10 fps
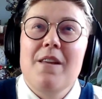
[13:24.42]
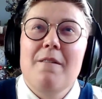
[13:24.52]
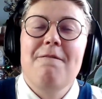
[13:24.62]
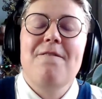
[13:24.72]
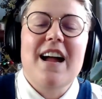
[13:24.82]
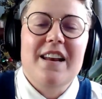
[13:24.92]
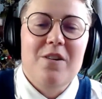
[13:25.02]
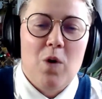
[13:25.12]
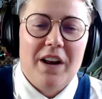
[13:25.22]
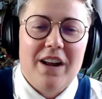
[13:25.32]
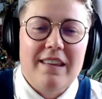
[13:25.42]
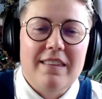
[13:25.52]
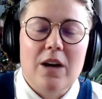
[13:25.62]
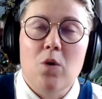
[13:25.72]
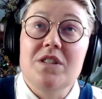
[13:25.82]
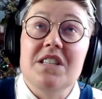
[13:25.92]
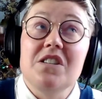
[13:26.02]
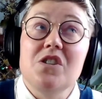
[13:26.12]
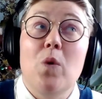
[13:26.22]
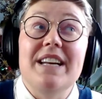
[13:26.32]
fun one, I think, was
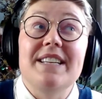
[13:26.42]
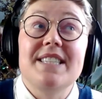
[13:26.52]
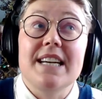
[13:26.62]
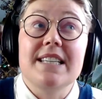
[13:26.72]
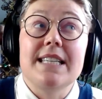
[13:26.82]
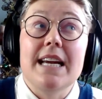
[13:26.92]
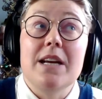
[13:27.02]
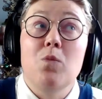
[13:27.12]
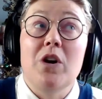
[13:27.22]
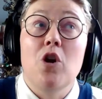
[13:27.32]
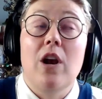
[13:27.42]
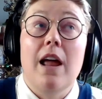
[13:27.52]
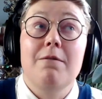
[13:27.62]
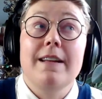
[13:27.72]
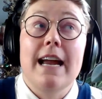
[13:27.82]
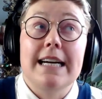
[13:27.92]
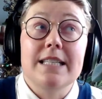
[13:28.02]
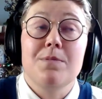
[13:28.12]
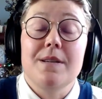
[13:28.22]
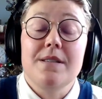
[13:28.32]
in 2016 when her lovely
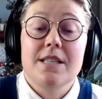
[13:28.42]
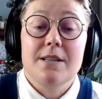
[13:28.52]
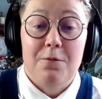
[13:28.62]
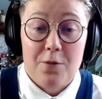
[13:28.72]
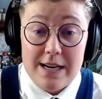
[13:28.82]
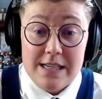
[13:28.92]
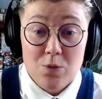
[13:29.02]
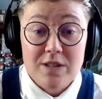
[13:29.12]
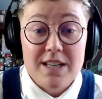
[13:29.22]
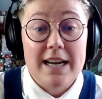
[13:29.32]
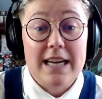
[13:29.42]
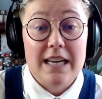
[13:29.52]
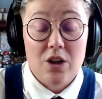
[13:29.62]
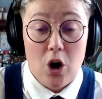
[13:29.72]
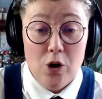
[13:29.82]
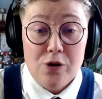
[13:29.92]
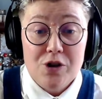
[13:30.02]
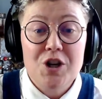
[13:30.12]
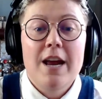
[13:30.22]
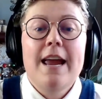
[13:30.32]
husband, Fred, was our head
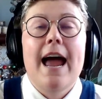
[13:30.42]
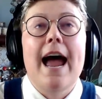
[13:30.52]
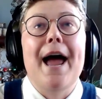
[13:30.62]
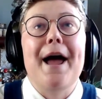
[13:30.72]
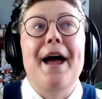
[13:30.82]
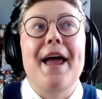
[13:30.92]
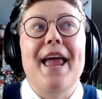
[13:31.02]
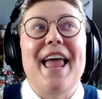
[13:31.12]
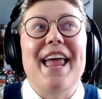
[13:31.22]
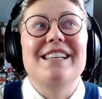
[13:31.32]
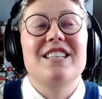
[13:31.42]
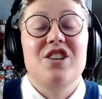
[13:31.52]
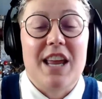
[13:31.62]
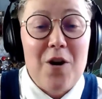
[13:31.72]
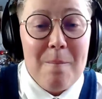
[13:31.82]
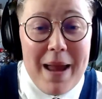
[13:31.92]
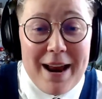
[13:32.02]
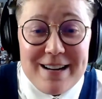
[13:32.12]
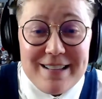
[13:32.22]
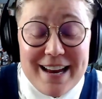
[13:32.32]
coach. And they got
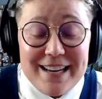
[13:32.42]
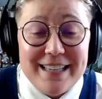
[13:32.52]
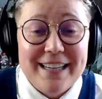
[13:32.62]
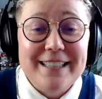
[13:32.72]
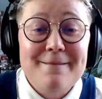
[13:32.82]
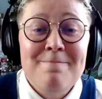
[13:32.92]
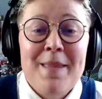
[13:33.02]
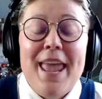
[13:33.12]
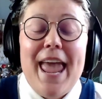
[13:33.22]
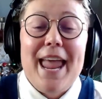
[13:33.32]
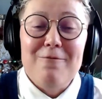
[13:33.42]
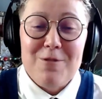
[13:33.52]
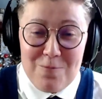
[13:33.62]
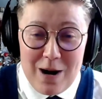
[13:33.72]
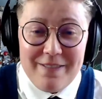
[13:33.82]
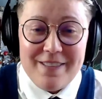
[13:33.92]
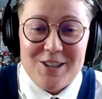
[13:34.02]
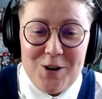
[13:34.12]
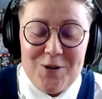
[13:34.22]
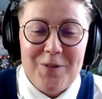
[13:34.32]
married that year and we'd won the
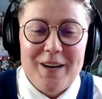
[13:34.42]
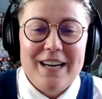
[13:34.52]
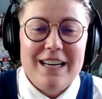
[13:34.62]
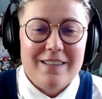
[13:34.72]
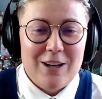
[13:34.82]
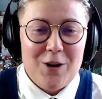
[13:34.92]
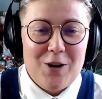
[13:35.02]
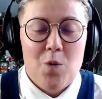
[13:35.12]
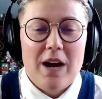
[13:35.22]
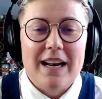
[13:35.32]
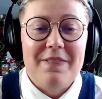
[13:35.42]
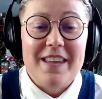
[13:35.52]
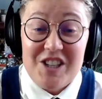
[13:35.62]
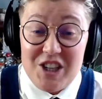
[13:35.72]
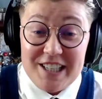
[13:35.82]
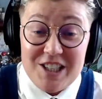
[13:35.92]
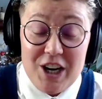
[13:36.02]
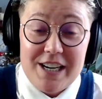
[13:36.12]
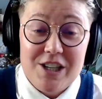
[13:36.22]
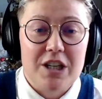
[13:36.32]
trophy, the local one, and they just
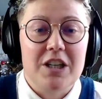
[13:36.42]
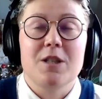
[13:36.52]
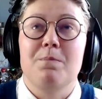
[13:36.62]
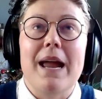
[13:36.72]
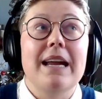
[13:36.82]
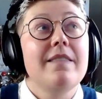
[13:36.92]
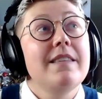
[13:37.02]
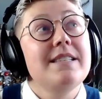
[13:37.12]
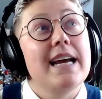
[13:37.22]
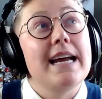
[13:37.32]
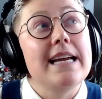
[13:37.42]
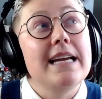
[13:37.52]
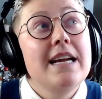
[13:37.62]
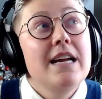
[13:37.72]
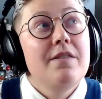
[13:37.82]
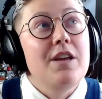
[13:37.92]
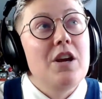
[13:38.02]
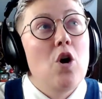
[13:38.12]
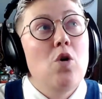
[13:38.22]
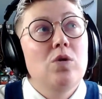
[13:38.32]
changed it because back in the day, the
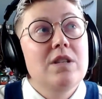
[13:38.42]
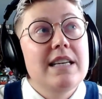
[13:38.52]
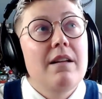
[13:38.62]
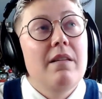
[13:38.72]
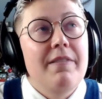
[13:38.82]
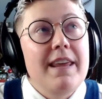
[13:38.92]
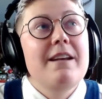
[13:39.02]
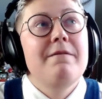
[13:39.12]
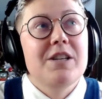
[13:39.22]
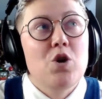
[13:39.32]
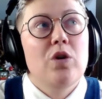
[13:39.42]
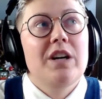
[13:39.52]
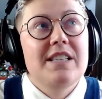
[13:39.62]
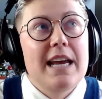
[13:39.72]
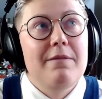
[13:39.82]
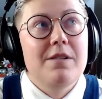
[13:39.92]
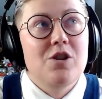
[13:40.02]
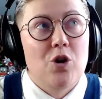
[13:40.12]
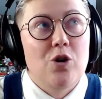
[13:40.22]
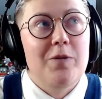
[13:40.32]
old... then Victoria Tavern
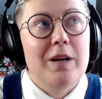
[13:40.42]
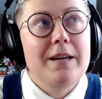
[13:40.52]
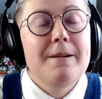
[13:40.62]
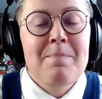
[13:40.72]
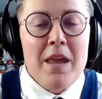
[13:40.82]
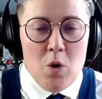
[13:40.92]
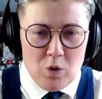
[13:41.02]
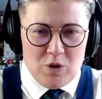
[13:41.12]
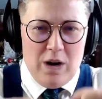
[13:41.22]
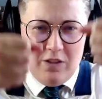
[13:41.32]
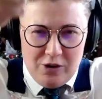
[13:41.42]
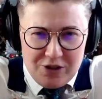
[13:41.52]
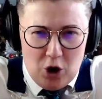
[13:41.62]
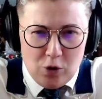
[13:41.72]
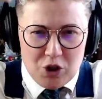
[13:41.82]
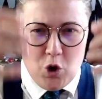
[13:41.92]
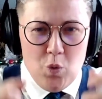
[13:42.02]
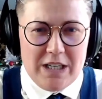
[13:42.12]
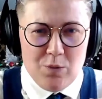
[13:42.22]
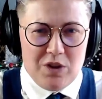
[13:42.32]
Trophy was one of those old school
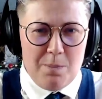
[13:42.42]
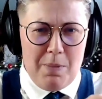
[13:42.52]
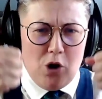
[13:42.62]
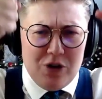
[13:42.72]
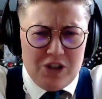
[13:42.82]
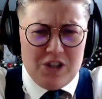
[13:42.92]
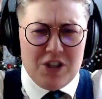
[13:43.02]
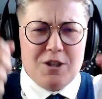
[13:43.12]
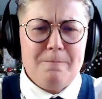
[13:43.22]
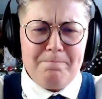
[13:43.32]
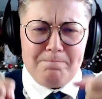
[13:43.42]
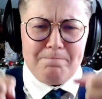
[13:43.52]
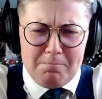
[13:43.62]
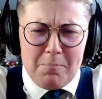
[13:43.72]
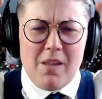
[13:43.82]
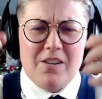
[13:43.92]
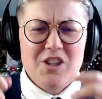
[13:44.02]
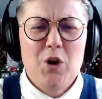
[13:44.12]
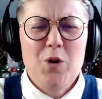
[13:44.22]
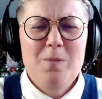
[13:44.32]
ones with the posts.
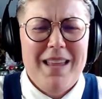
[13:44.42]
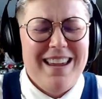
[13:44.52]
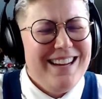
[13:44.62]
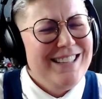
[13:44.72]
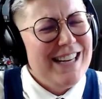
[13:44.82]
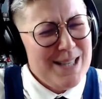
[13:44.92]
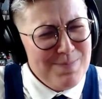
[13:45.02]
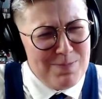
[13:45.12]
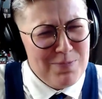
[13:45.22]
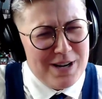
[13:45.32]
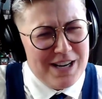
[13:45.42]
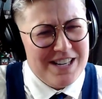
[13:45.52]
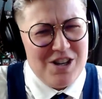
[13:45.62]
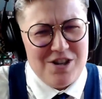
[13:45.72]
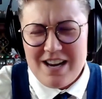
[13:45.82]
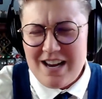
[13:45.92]
So you had to be pretty,